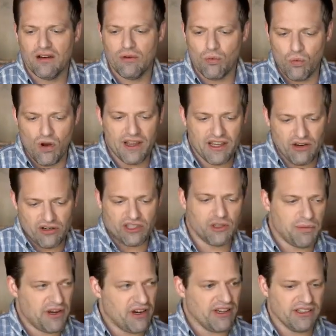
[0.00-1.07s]
what your
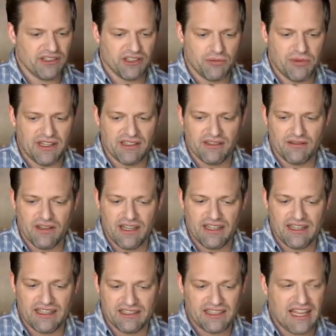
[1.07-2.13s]
experience has been in
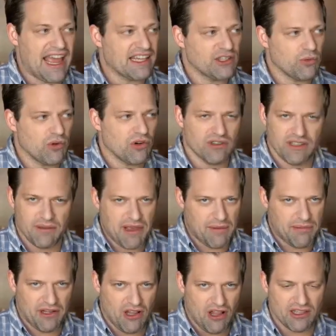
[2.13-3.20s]
the SaaS world and may have
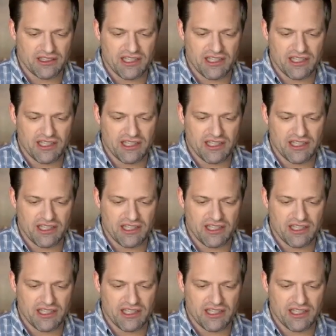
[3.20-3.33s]
been a long